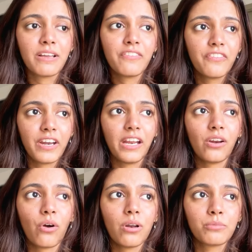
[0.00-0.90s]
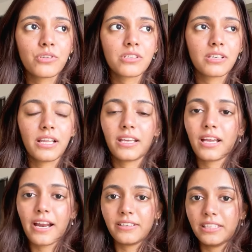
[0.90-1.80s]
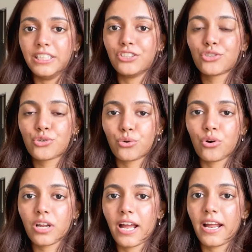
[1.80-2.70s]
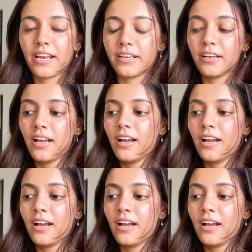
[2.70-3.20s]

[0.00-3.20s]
My friend almost like had a heat stroke, and